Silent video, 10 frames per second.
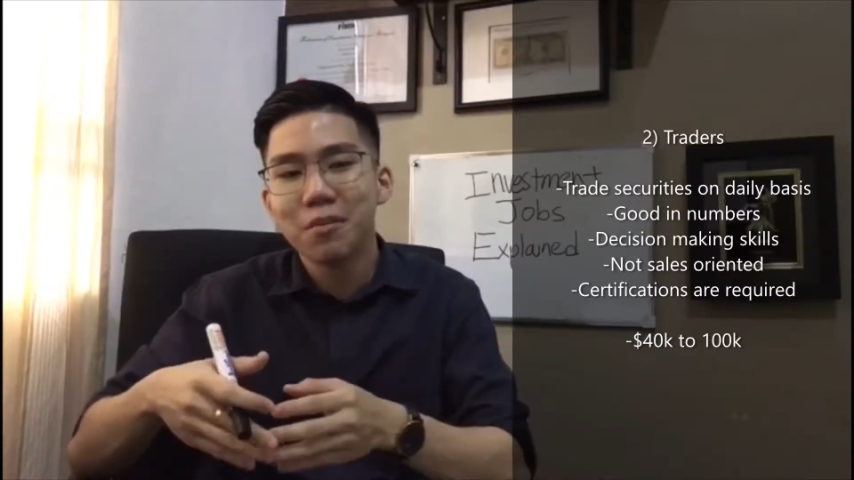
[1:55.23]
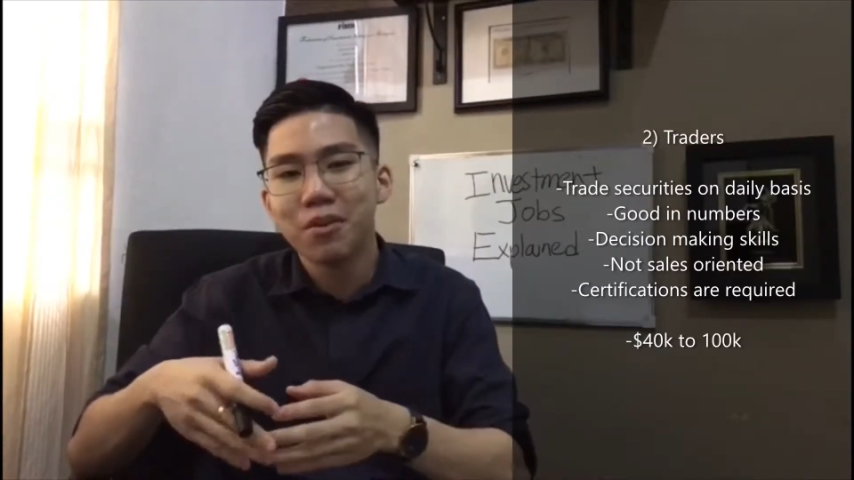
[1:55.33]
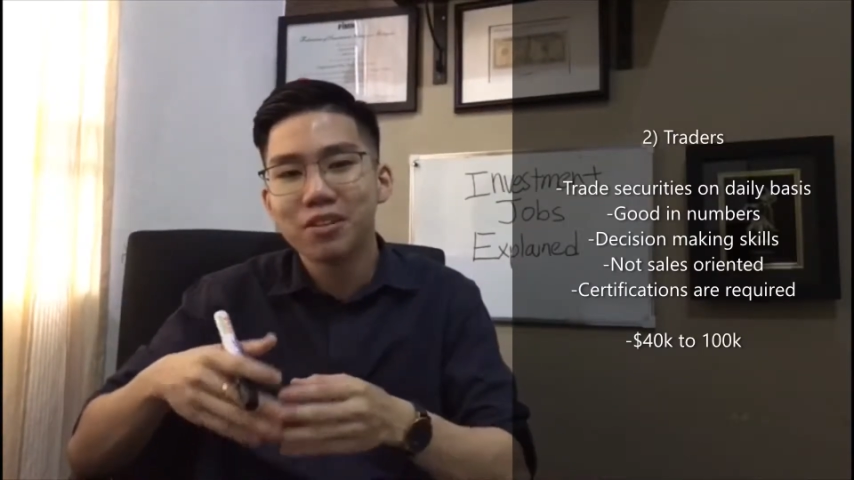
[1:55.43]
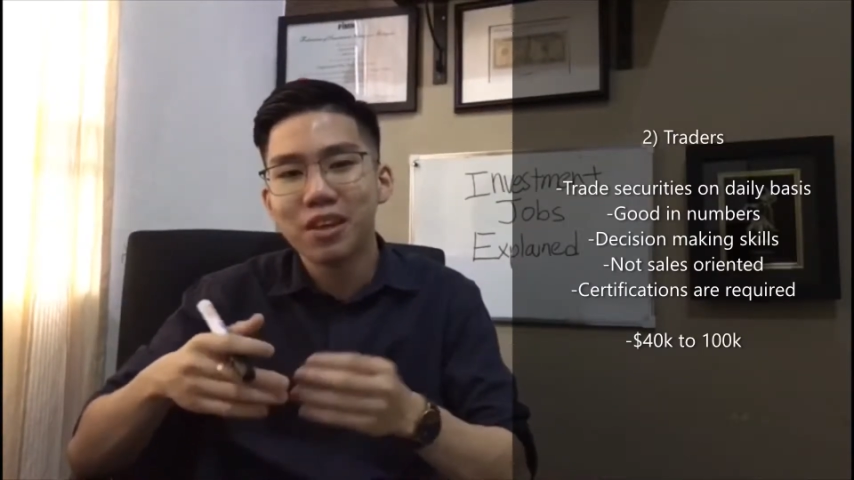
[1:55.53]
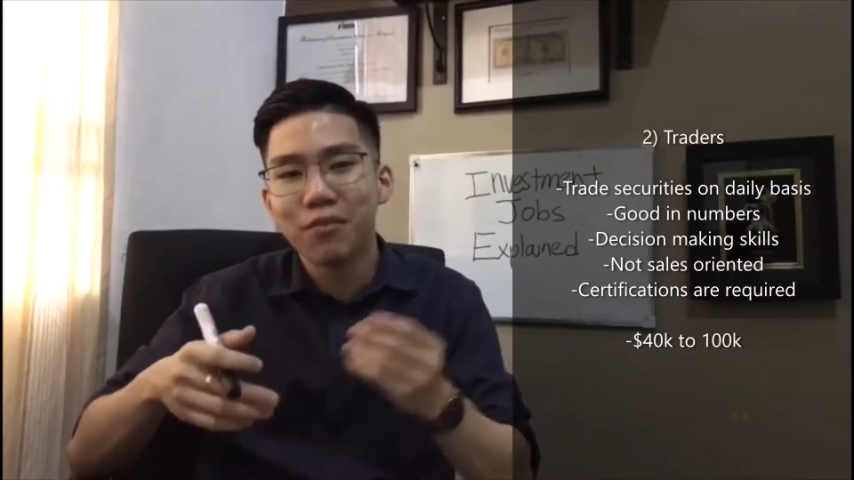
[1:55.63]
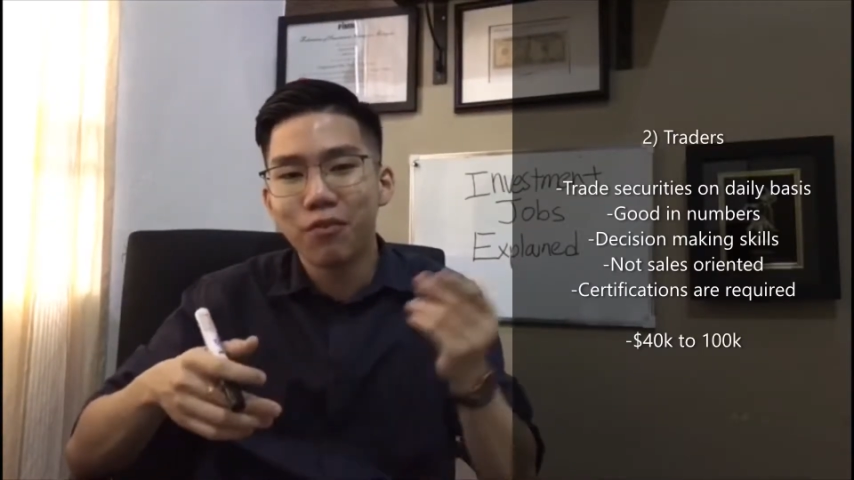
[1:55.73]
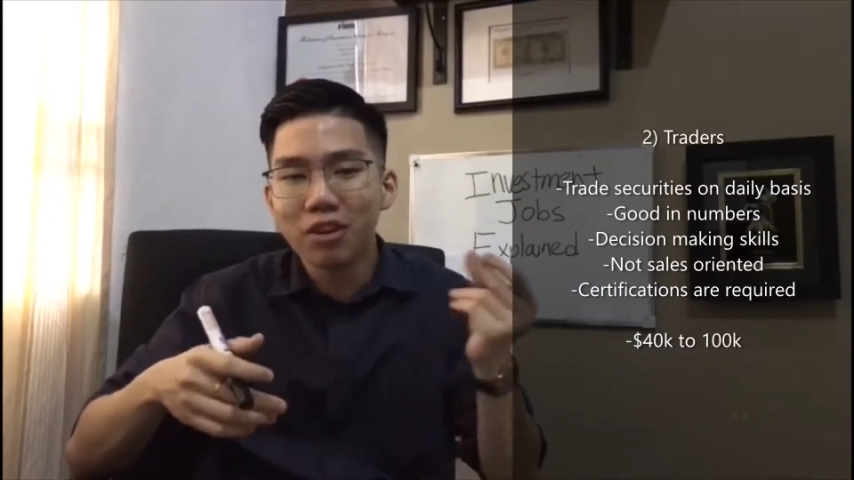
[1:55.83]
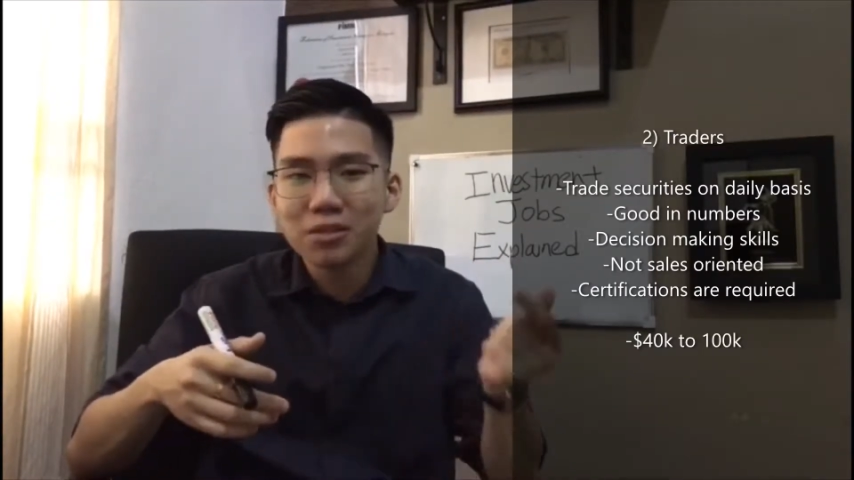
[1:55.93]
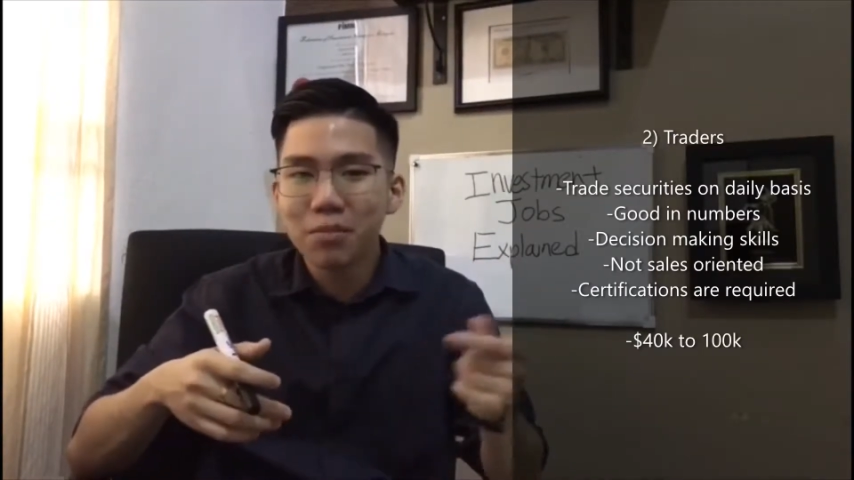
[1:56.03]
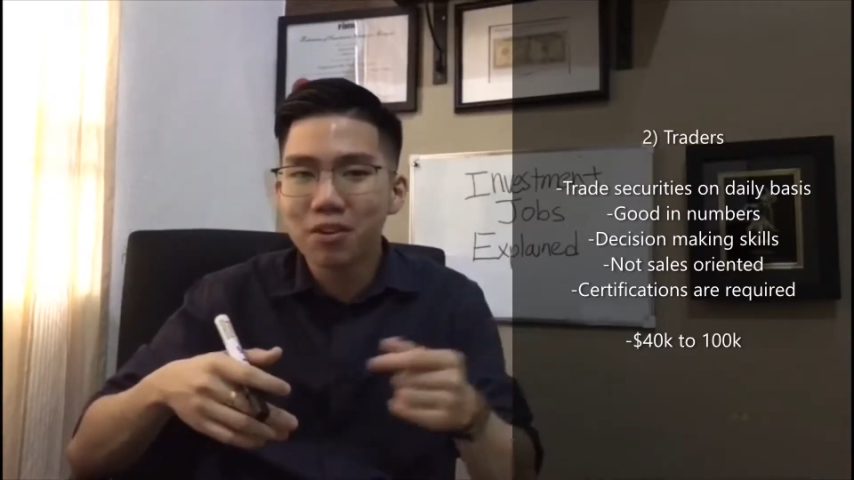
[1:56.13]
because if one
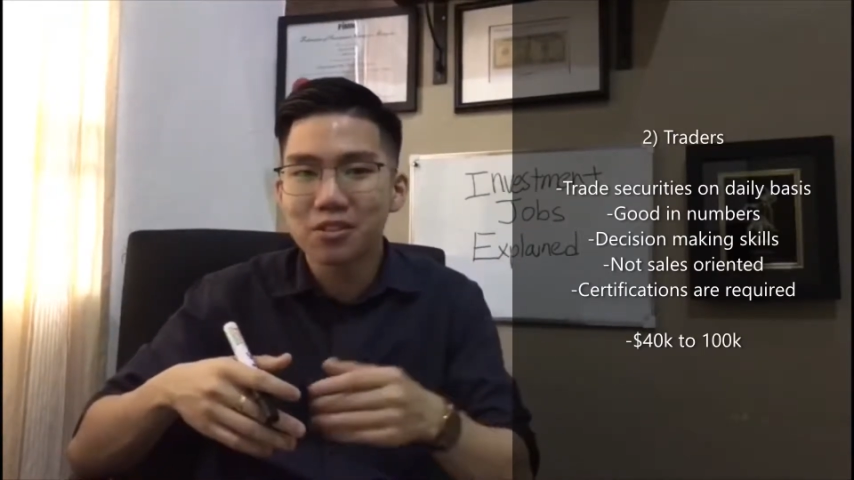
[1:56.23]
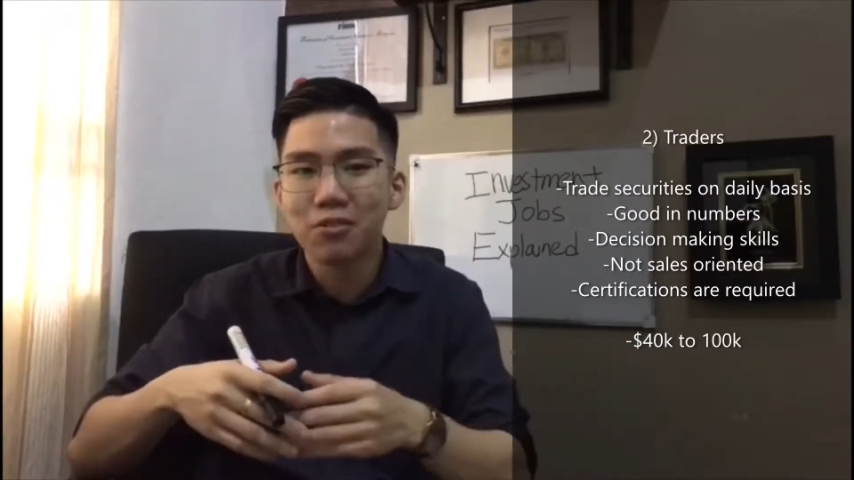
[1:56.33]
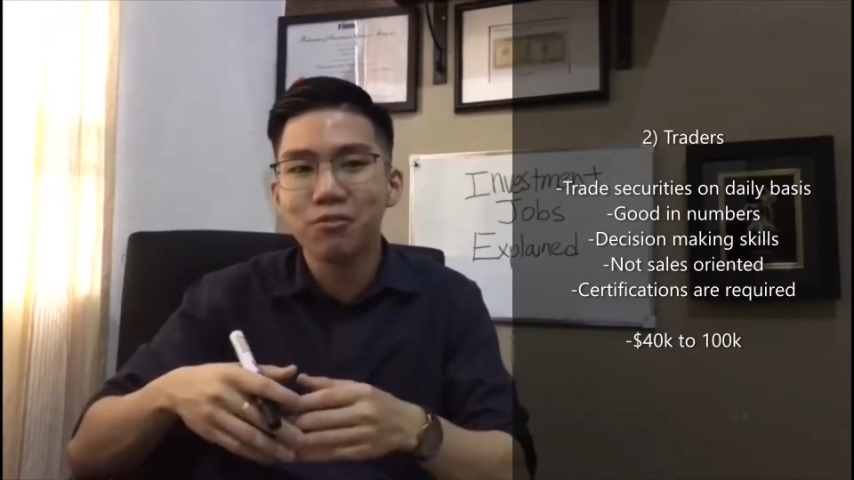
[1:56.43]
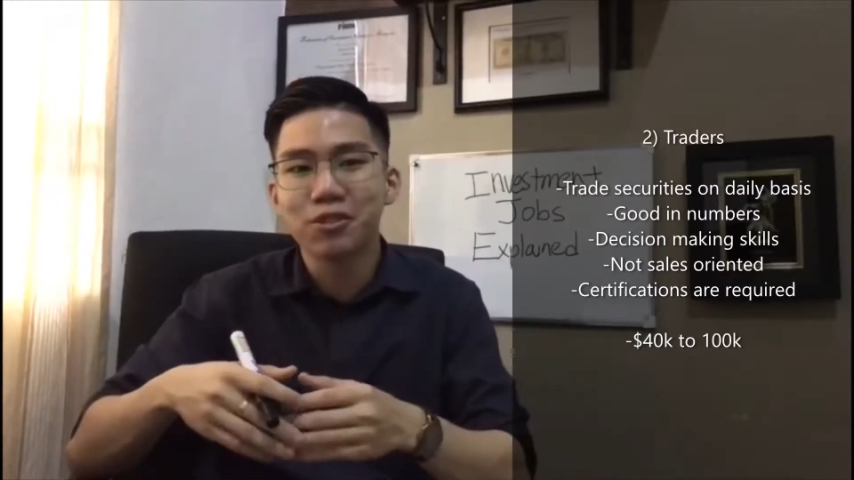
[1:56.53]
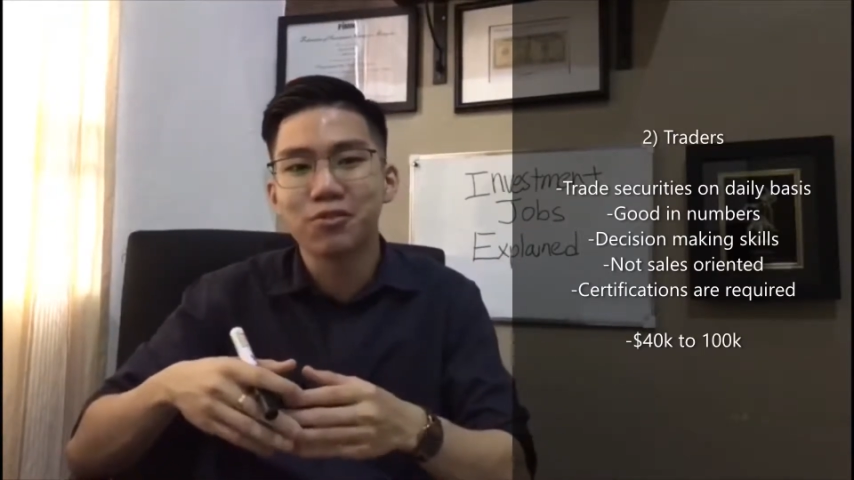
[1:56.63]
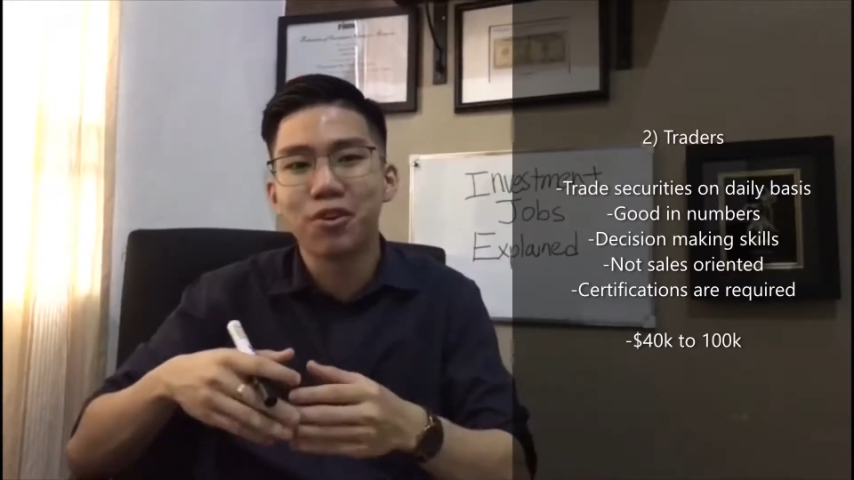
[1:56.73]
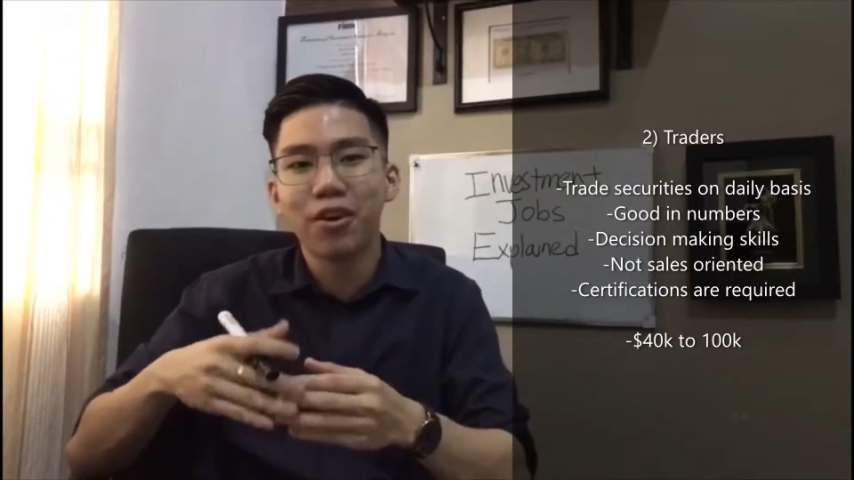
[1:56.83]
stock goes wrong,